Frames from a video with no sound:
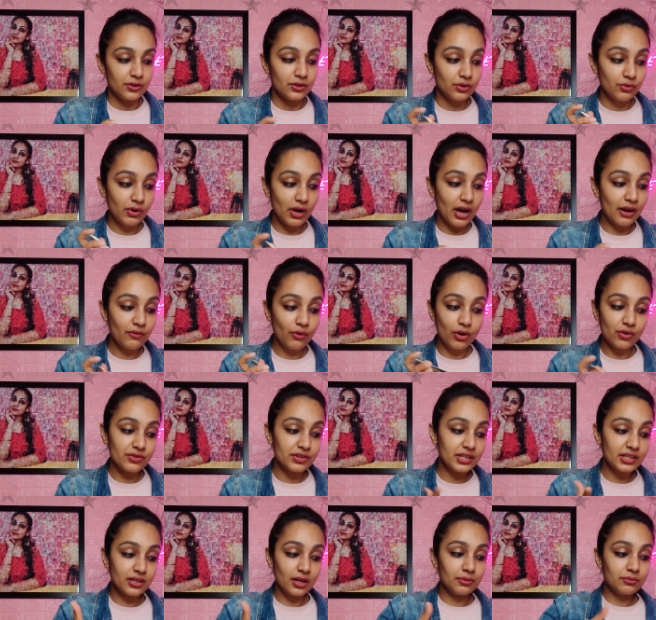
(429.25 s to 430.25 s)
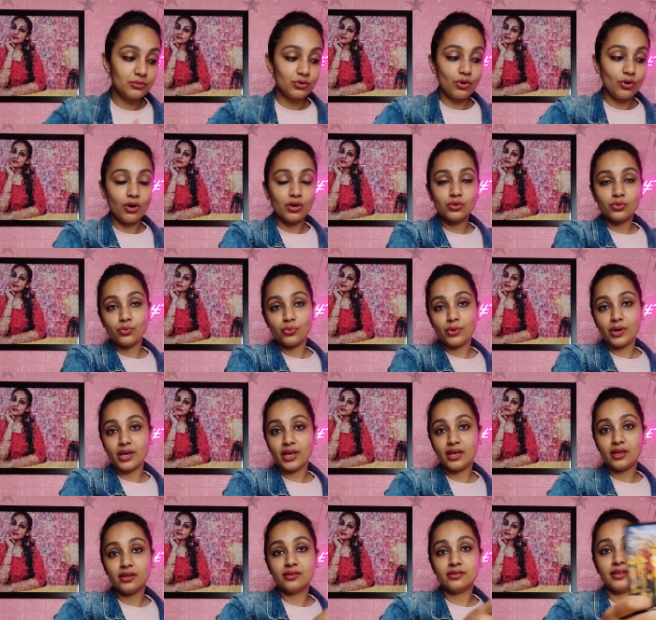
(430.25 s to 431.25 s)
You have already come long
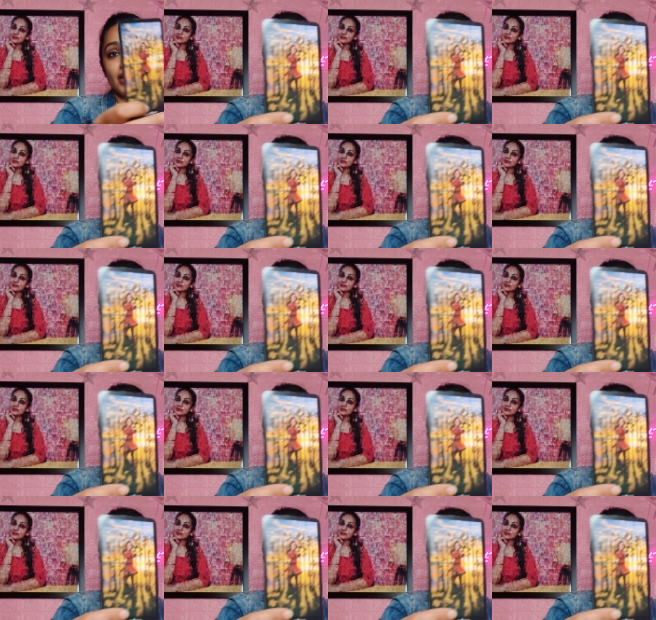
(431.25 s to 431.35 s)
way.